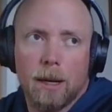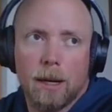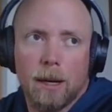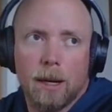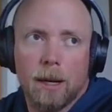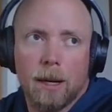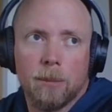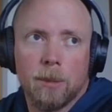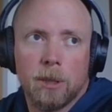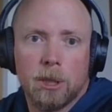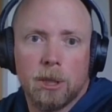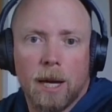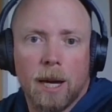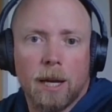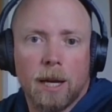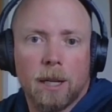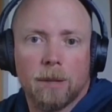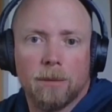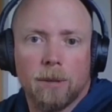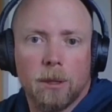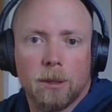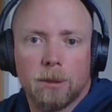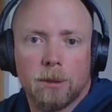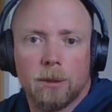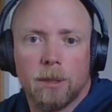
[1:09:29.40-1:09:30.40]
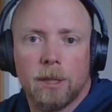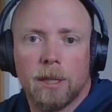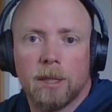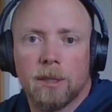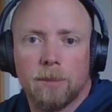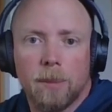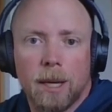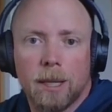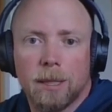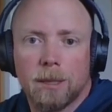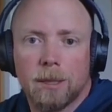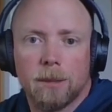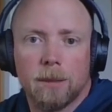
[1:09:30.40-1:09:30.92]
I'm a jack of all trades,
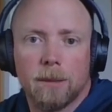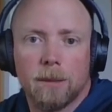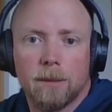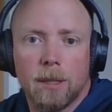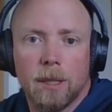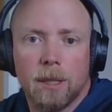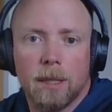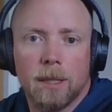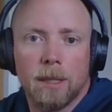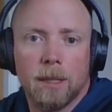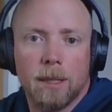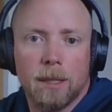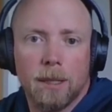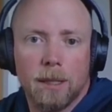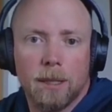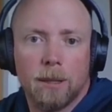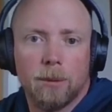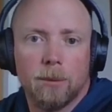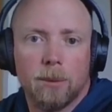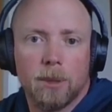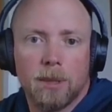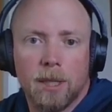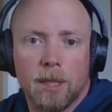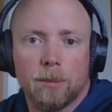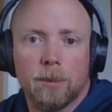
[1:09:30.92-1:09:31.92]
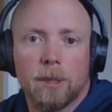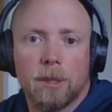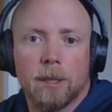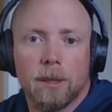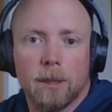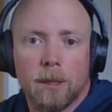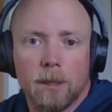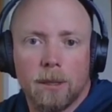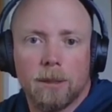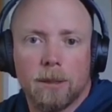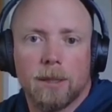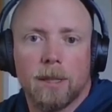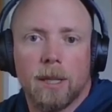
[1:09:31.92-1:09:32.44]
master of none. It would take me a
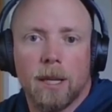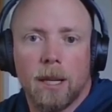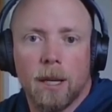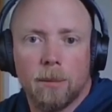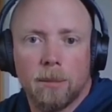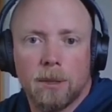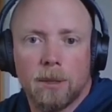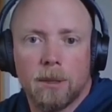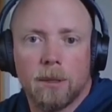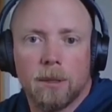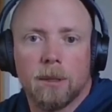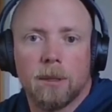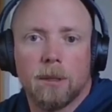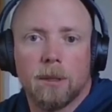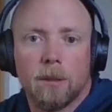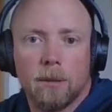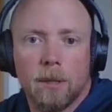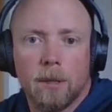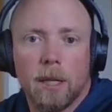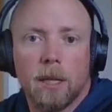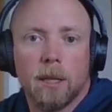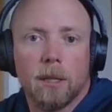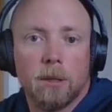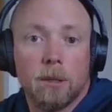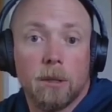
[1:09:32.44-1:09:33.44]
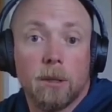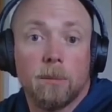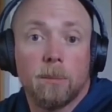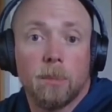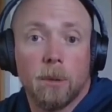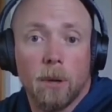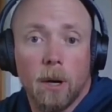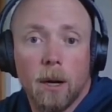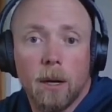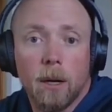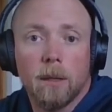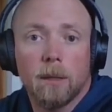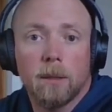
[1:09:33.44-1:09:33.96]
long time to create a good
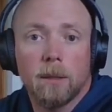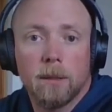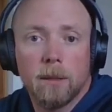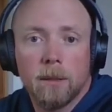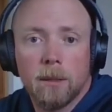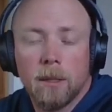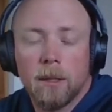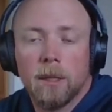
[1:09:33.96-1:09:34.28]
product.